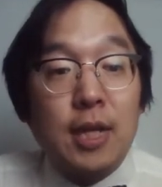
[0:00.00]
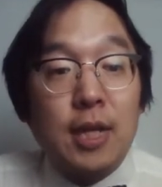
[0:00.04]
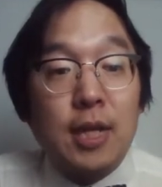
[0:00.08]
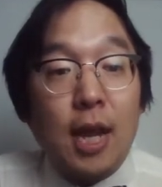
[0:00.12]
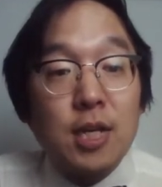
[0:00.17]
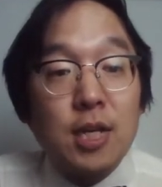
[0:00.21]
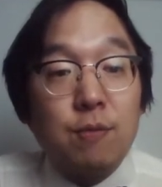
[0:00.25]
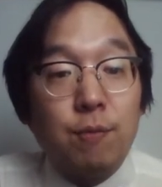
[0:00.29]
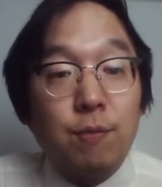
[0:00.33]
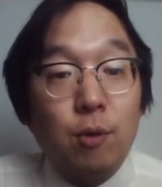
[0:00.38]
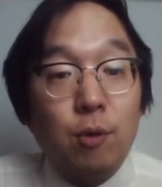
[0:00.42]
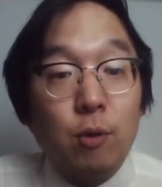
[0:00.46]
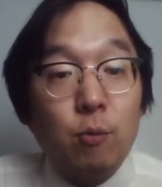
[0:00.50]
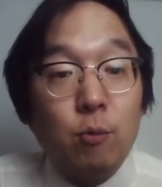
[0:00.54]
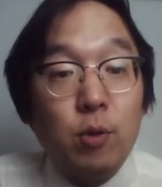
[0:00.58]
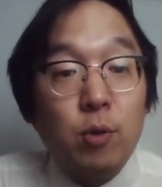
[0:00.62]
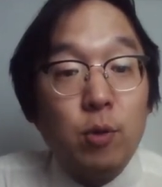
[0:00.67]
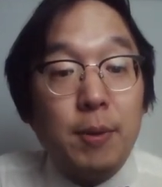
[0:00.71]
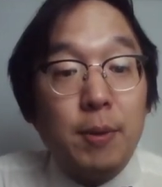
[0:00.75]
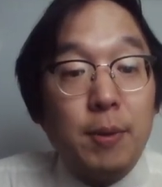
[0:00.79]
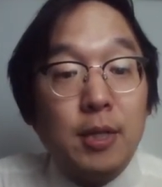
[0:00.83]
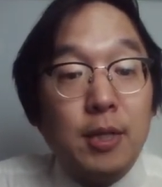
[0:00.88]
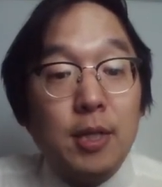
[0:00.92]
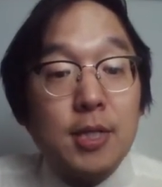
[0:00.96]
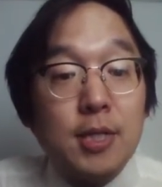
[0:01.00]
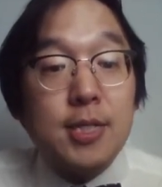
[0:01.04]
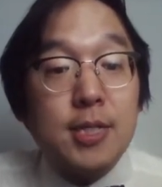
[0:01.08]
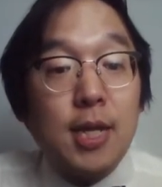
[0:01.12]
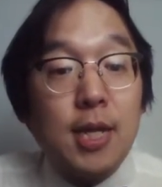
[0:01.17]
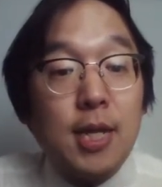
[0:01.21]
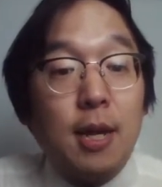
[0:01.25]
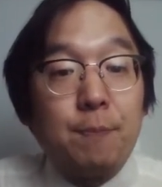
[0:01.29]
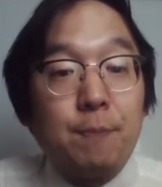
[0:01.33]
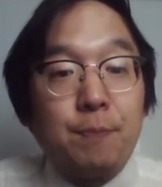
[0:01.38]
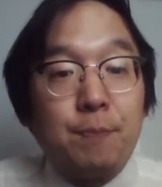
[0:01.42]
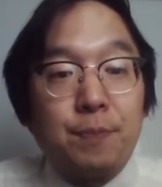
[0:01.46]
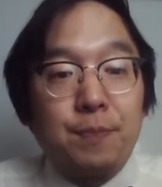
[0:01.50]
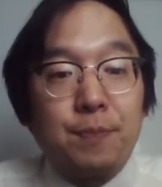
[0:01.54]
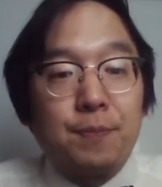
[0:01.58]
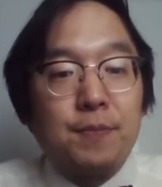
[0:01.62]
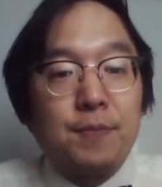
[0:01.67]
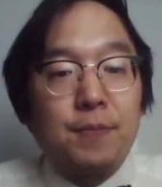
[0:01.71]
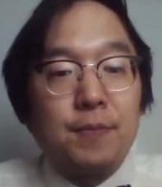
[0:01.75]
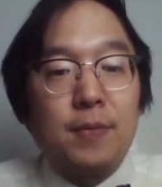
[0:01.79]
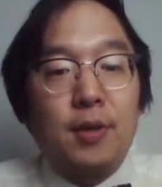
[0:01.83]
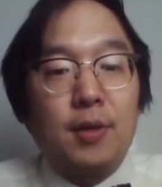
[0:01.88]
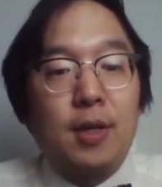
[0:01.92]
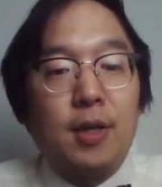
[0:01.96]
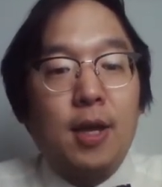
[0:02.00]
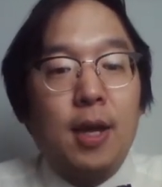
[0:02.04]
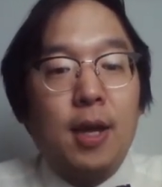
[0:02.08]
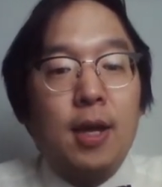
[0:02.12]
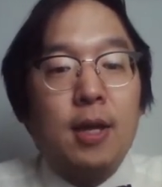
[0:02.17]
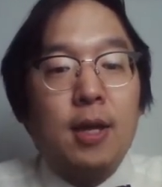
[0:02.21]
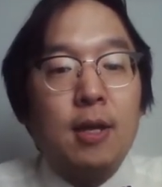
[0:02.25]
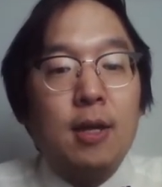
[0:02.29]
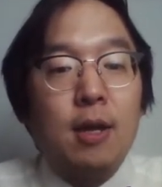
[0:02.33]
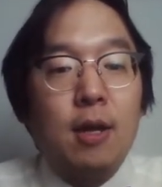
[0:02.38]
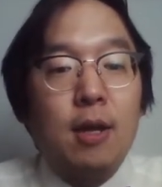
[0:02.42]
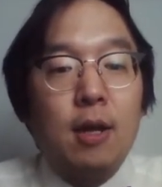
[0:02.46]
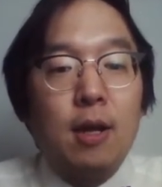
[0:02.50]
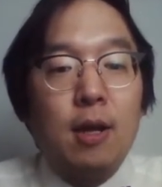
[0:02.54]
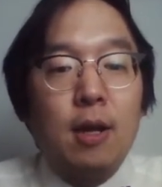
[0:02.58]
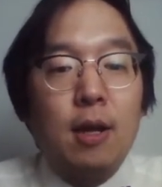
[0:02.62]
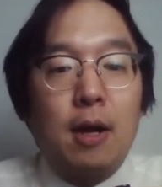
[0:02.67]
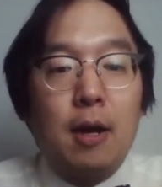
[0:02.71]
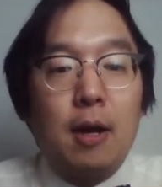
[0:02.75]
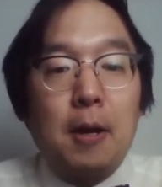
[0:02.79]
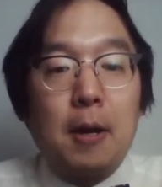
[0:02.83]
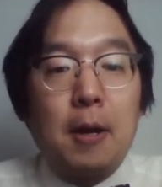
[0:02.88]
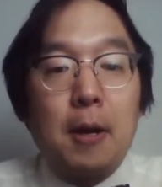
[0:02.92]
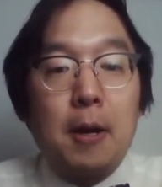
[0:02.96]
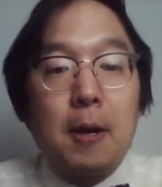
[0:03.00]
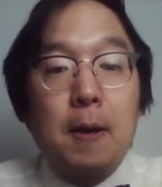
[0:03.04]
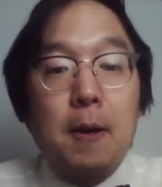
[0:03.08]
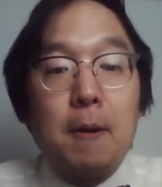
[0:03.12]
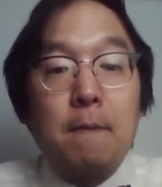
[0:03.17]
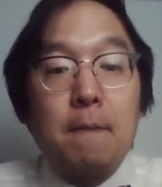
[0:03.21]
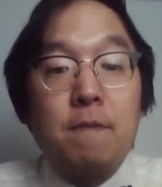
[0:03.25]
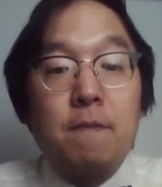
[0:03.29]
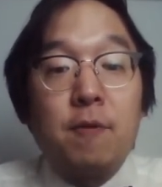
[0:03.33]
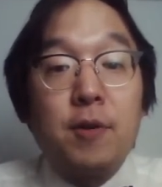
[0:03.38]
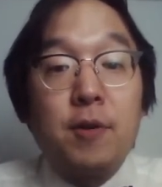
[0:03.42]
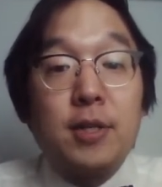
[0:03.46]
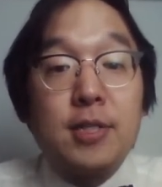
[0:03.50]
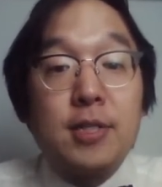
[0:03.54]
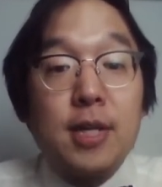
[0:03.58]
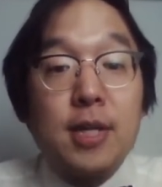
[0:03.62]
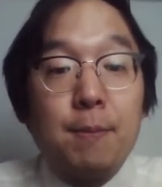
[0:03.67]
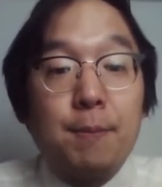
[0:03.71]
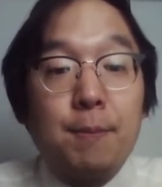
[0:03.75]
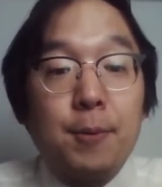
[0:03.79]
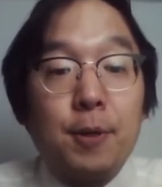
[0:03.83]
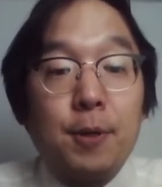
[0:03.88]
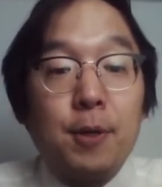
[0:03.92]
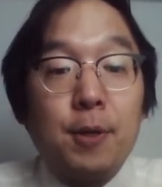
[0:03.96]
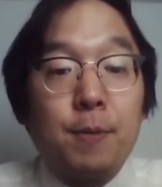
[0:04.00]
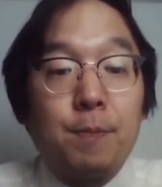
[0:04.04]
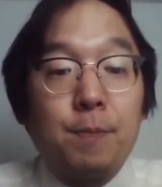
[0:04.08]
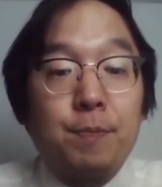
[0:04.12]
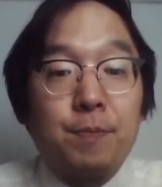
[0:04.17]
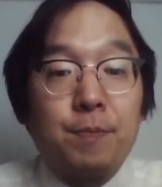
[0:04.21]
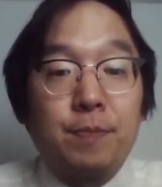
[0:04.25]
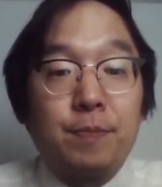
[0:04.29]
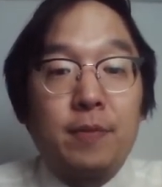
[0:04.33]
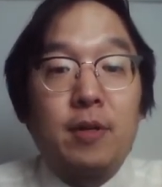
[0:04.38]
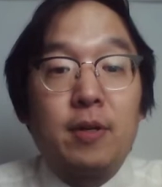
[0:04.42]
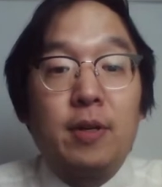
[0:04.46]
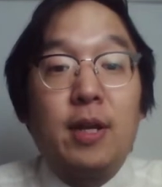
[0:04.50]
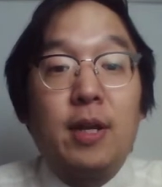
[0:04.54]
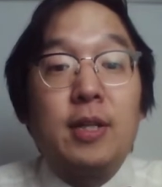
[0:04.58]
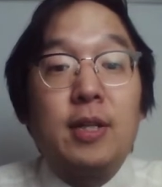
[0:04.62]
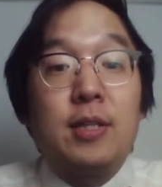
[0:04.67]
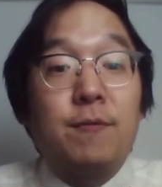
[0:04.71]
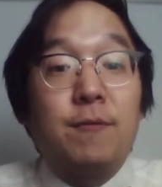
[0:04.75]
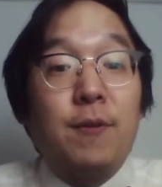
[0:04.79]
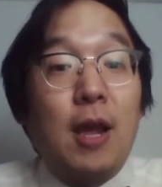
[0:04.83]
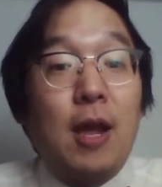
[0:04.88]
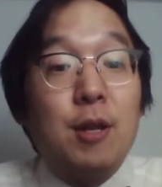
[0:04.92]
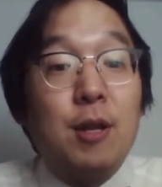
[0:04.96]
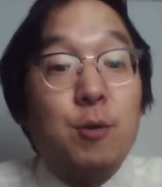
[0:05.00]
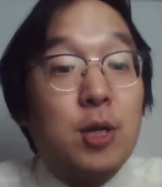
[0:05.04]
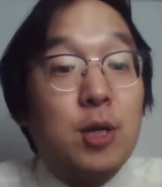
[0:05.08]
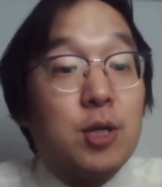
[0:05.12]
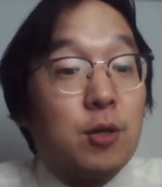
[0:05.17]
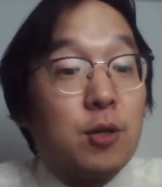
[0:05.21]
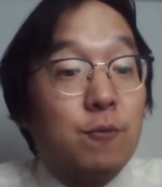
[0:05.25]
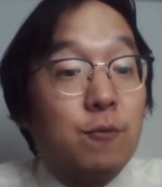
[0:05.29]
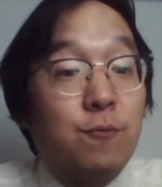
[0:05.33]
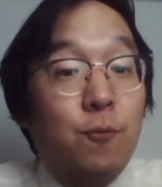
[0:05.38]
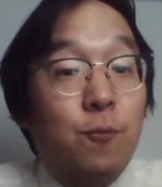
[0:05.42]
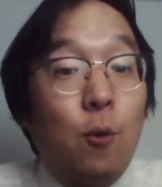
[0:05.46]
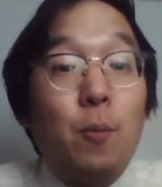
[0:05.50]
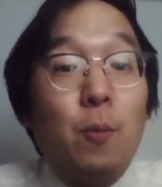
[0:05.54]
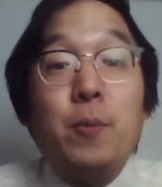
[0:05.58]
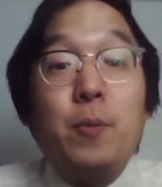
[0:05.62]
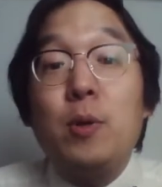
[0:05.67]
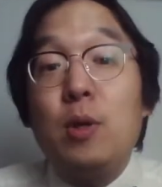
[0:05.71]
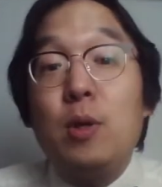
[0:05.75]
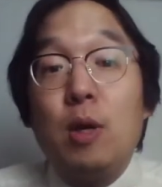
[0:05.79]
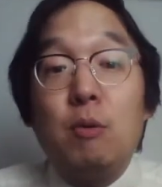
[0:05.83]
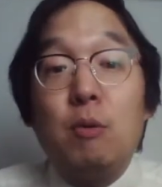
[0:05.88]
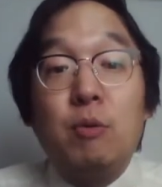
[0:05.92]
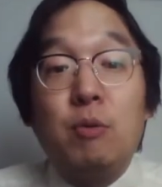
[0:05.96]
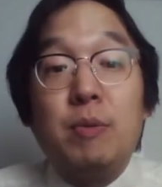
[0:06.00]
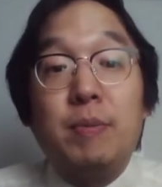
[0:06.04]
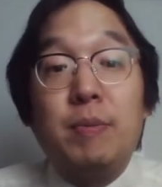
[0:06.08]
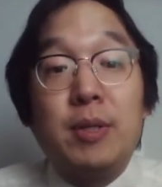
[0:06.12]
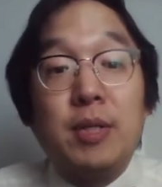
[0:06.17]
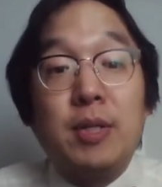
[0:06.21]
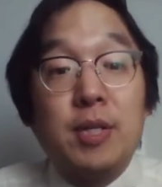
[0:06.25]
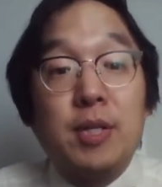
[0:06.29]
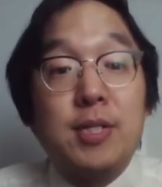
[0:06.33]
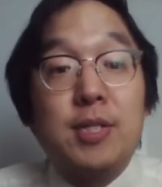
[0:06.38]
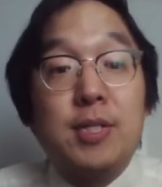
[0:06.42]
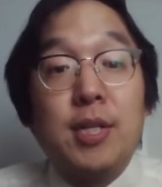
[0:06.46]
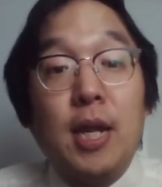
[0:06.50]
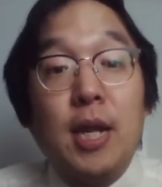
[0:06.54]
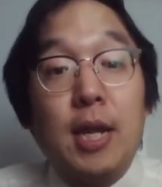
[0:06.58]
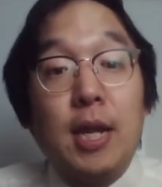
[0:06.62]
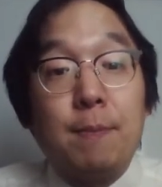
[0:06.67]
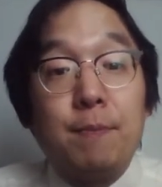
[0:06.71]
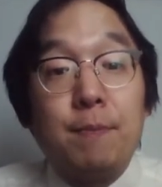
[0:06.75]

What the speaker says: flow will be the same, okay? For example, right, the valuation formula would be the same.